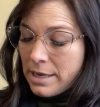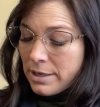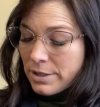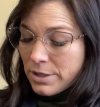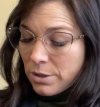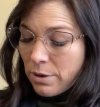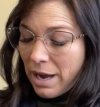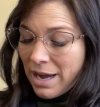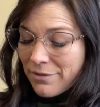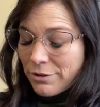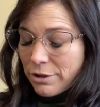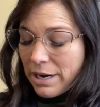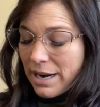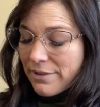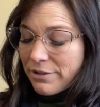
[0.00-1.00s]
So
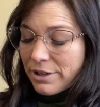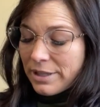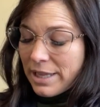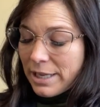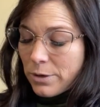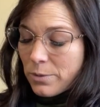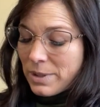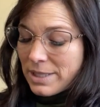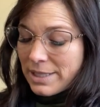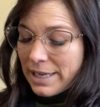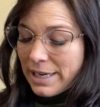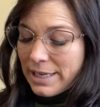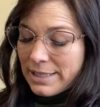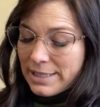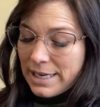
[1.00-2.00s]
after everything was
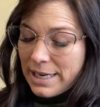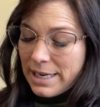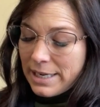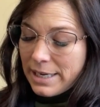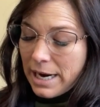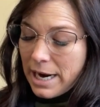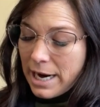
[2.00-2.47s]
said and done,